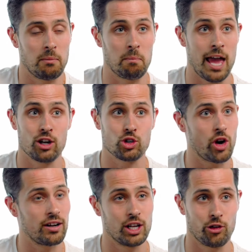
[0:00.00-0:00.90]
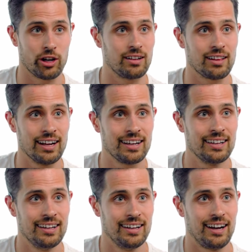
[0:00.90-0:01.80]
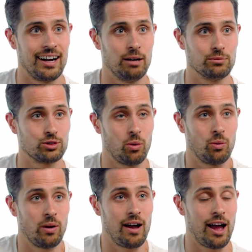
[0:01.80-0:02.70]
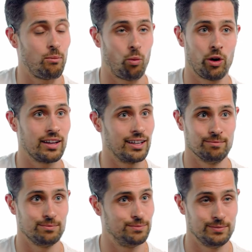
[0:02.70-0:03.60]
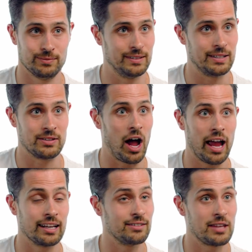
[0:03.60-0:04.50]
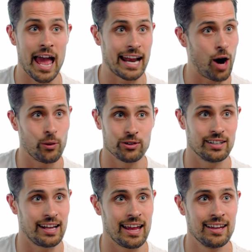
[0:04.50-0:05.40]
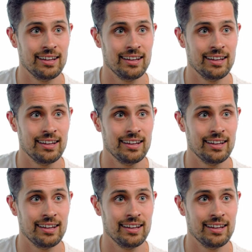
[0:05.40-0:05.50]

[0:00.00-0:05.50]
a manager at a hearing clinic. Um, so I'm working nine, 10 hours a day.